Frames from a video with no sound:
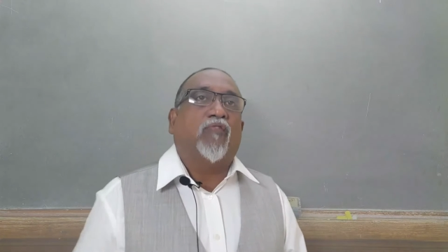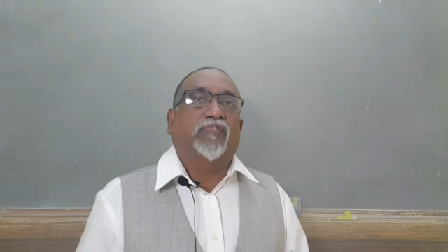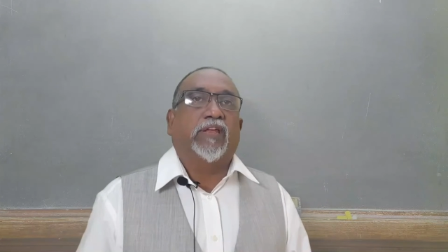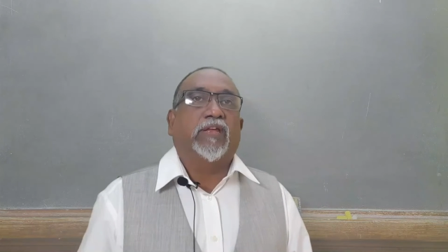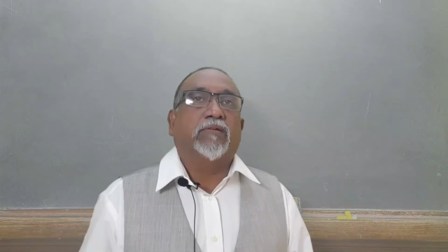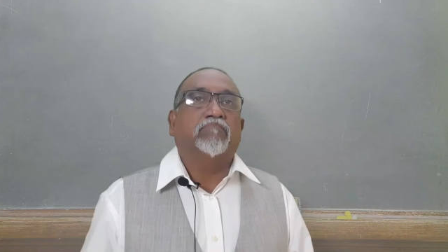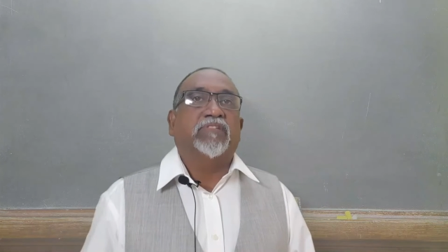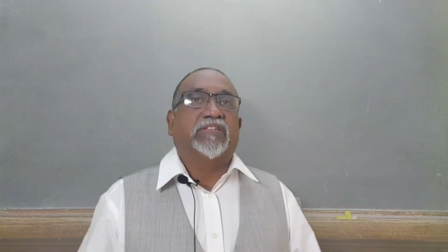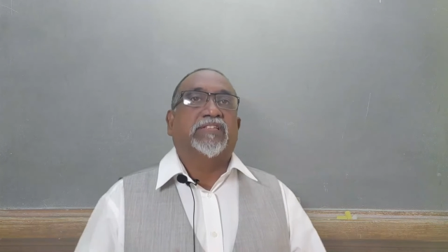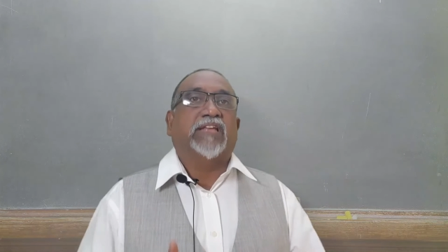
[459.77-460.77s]
of the
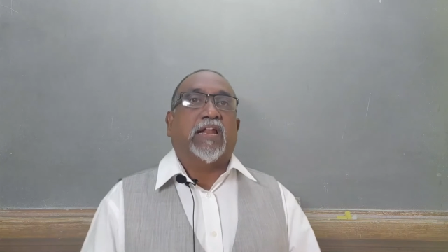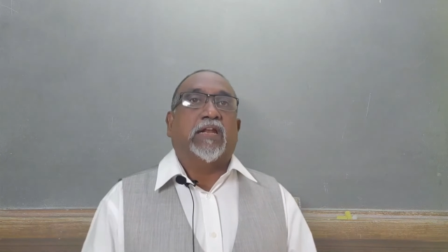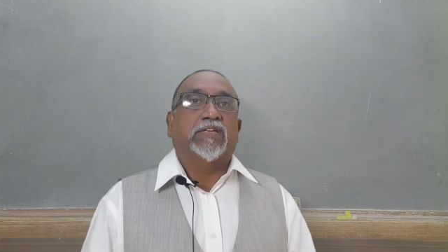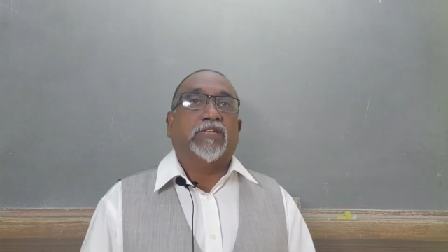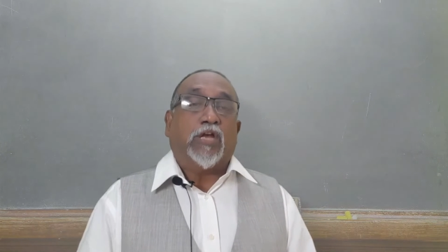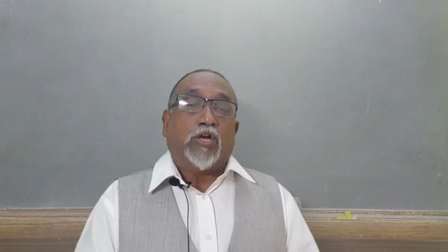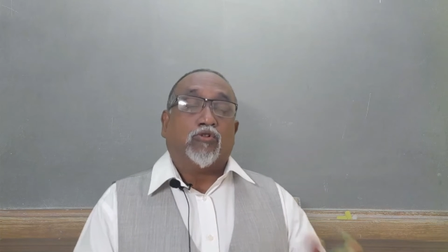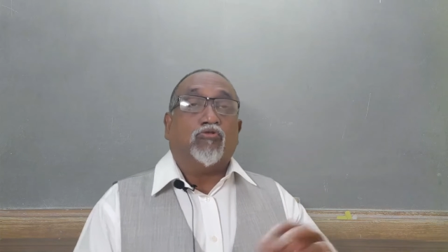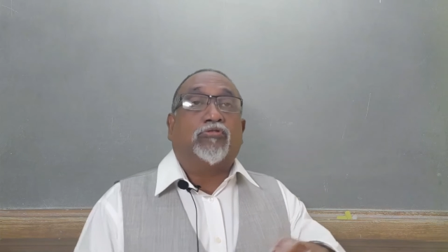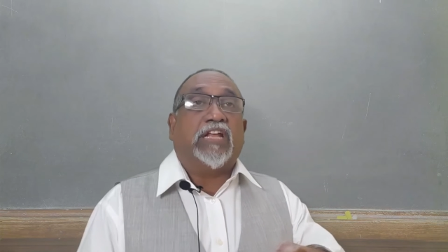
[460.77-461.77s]
business analyst
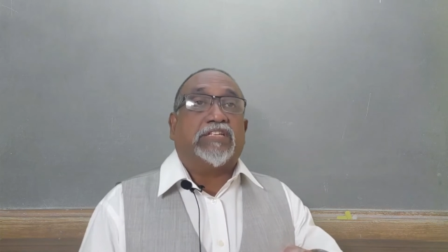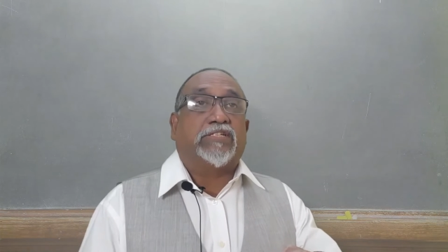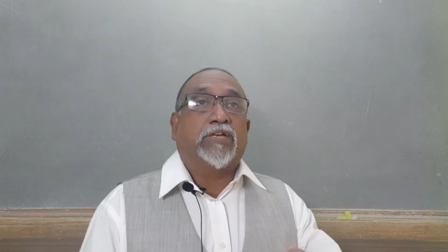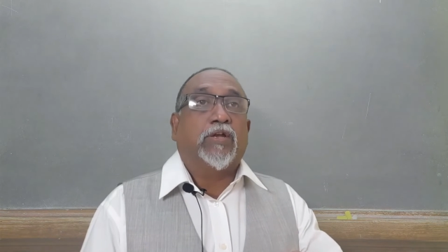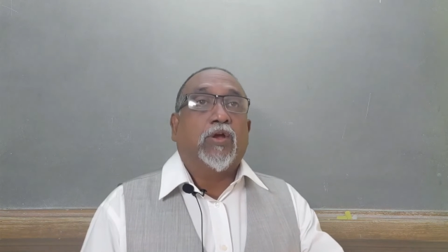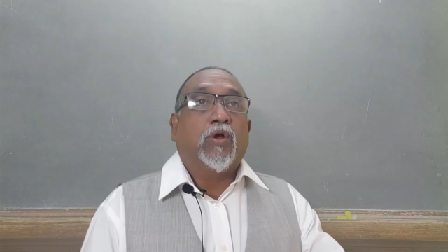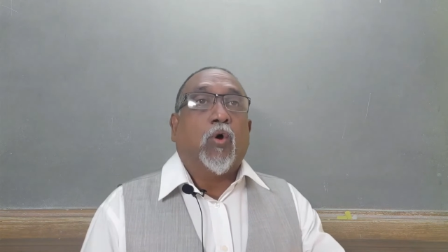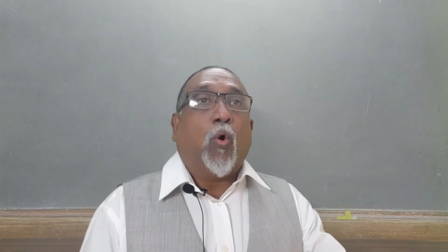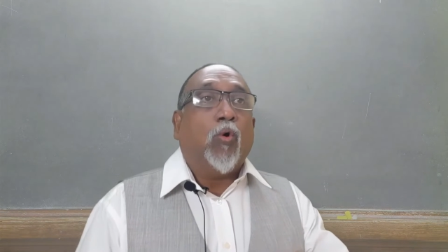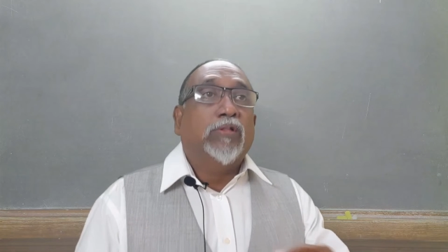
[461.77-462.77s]
to test
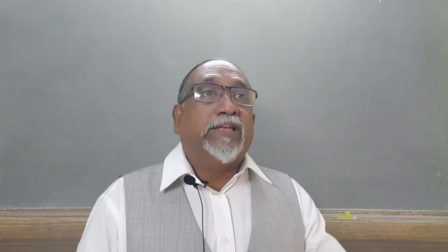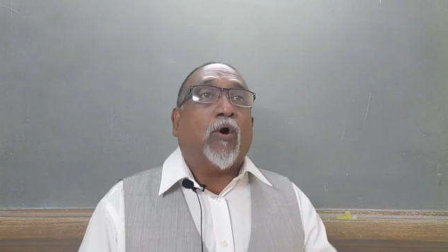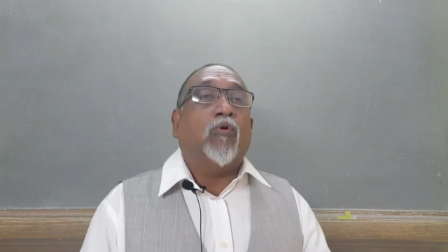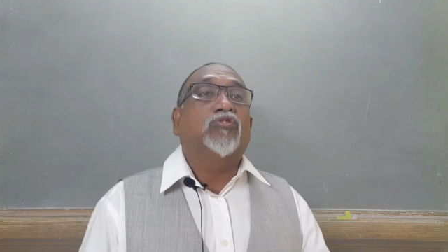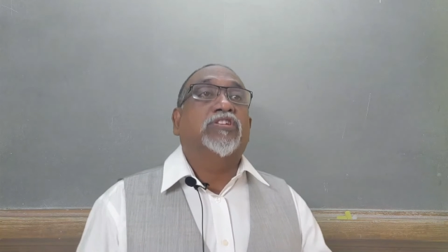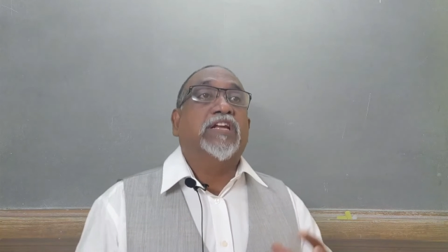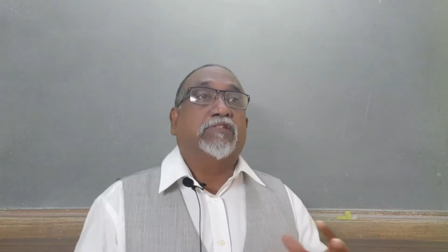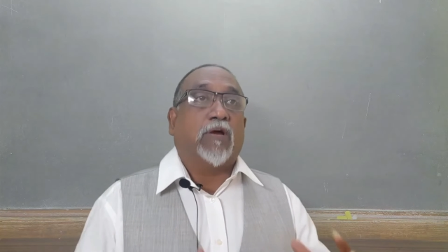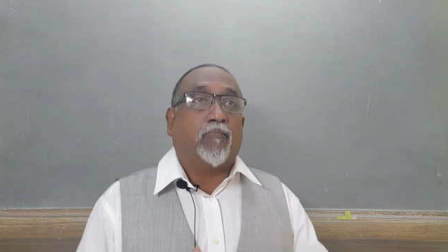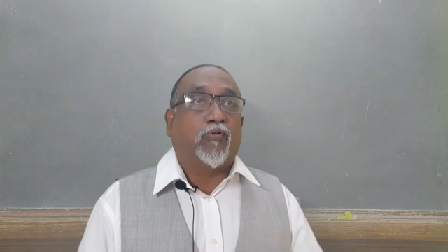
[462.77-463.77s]
all the
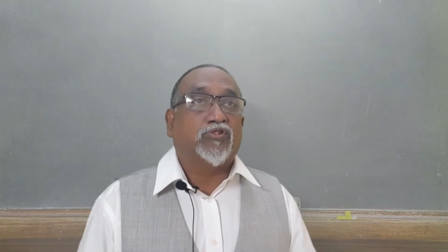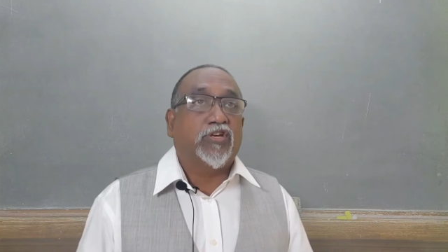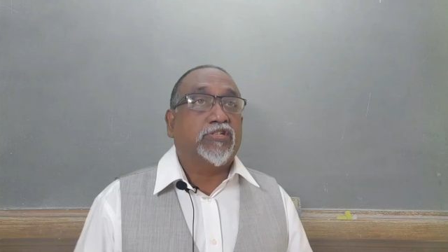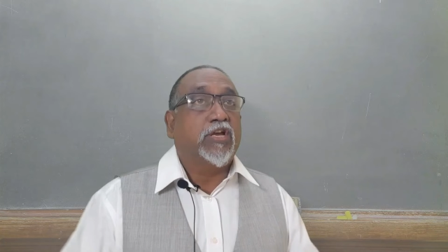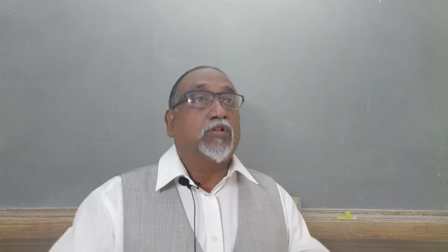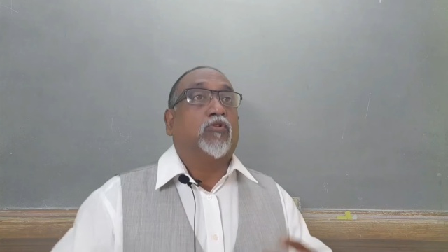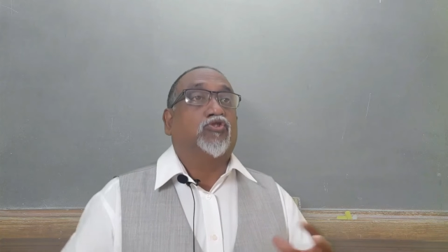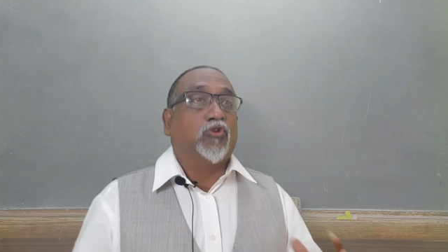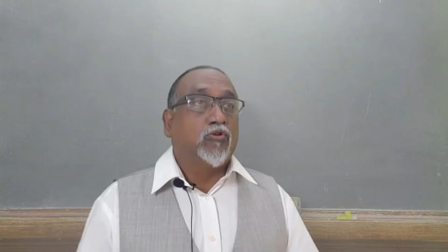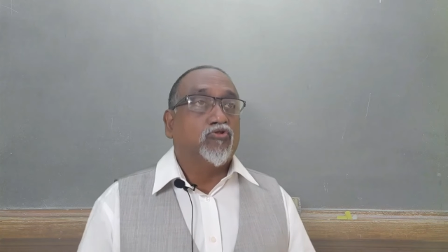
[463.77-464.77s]
alternative approaches,
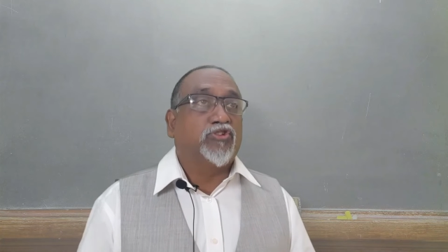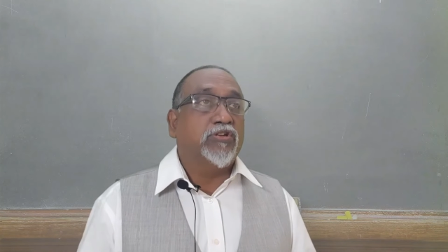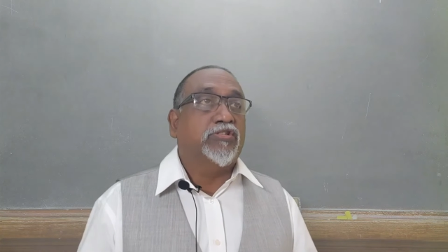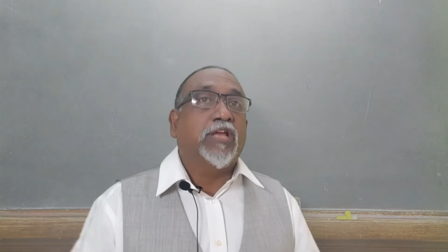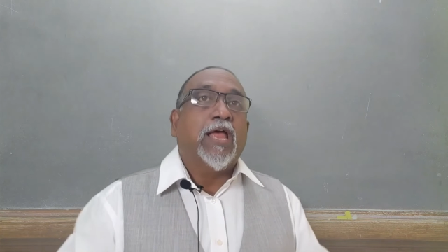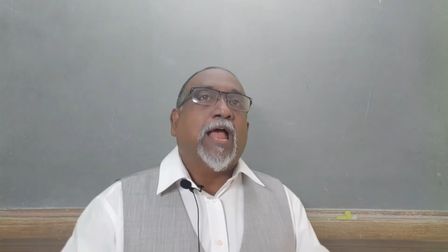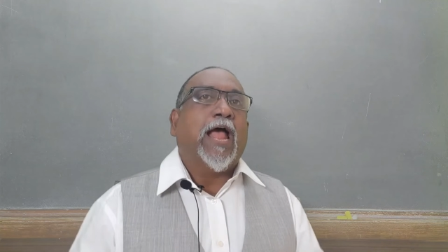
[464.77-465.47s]
those solutions,